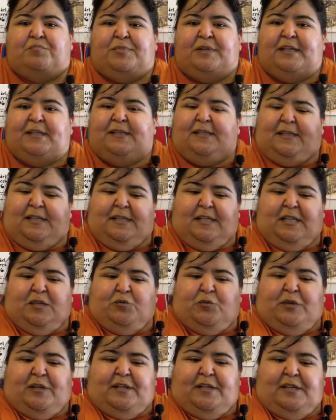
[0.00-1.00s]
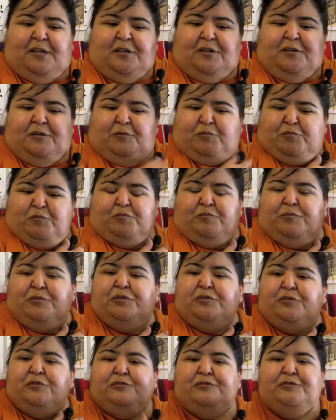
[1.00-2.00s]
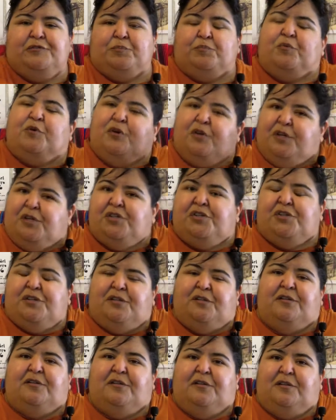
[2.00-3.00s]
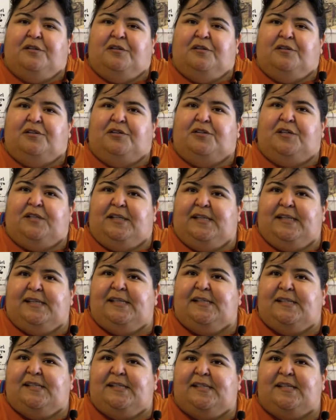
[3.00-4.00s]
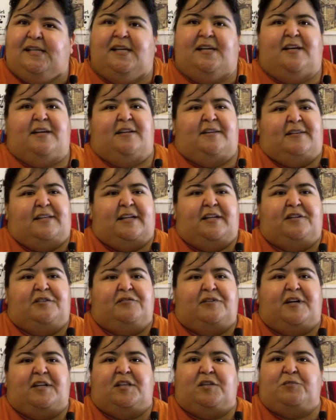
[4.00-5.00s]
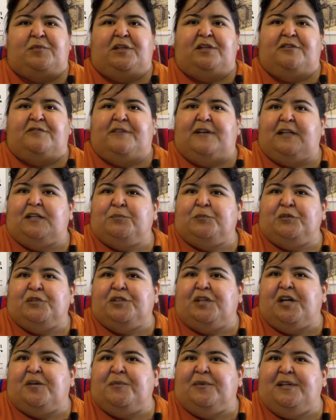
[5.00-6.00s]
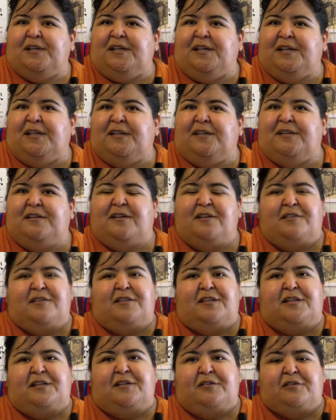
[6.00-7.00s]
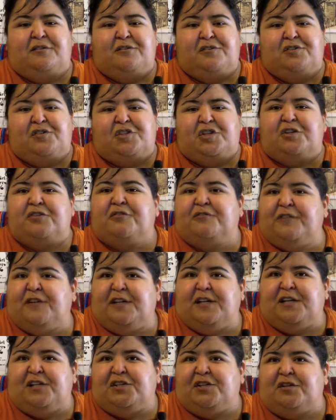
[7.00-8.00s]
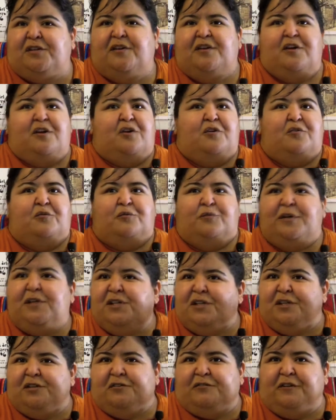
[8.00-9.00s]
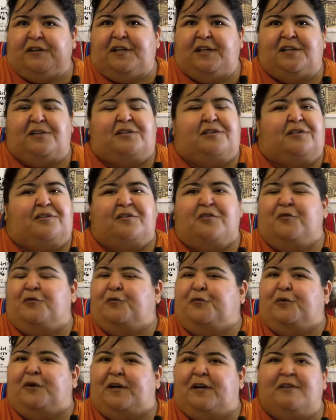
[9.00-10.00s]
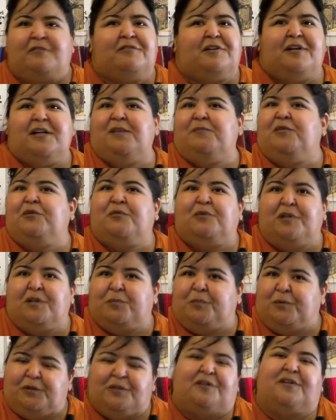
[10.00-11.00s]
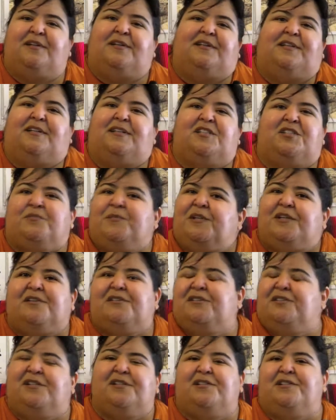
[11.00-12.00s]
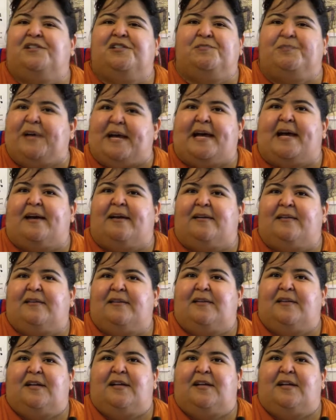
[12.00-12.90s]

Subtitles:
But when they're pushed to the east, now you've got the big developers coming in, the gentrification, regentrification, whatever name you want to put on it. It smells just as bad.